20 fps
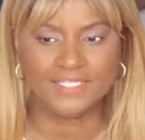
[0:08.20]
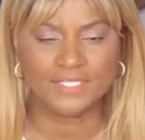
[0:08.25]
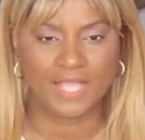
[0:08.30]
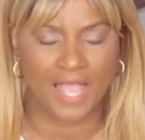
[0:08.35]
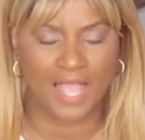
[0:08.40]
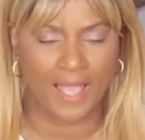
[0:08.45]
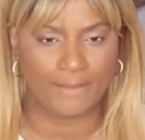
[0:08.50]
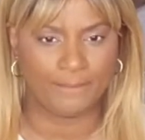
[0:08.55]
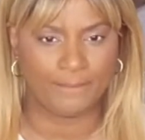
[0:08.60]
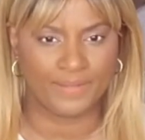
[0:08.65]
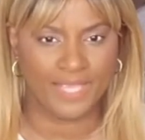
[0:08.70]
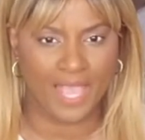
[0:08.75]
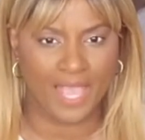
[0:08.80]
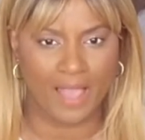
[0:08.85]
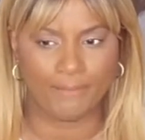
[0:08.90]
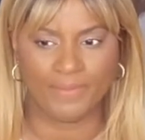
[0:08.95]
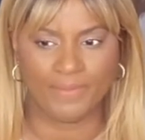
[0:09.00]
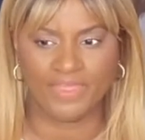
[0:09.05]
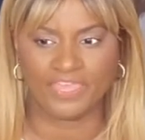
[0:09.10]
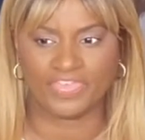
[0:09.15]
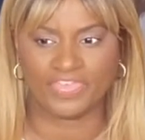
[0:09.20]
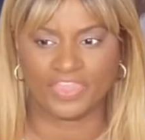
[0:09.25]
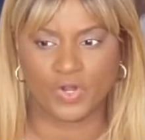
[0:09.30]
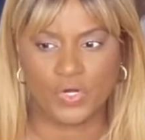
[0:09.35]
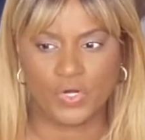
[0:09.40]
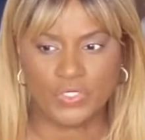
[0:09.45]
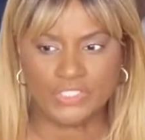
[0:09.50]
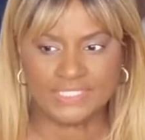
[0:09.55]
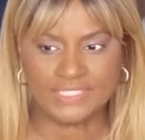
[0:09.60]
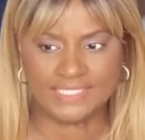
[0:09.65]
Happy
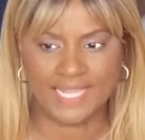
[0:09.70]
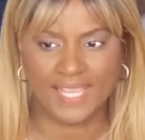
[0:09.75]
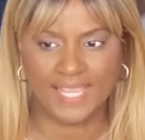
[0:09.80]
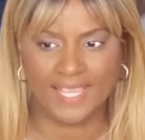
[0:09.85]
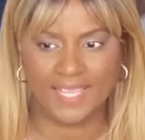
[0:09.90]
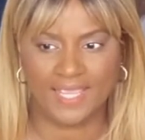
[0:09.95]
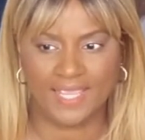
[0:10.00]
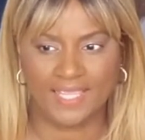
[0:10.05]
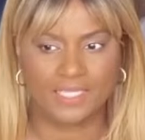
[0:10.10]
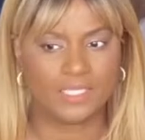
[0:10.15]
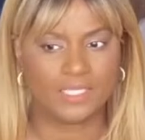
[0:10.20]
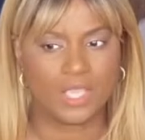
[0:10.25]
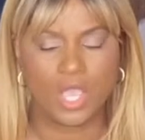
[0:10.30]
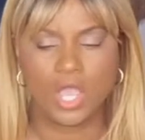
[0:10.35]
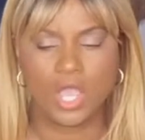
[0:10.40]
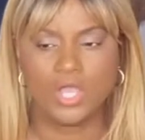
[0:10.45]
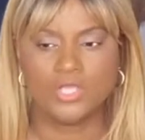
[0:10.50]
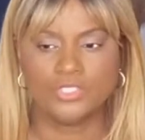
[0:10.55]
Thursday.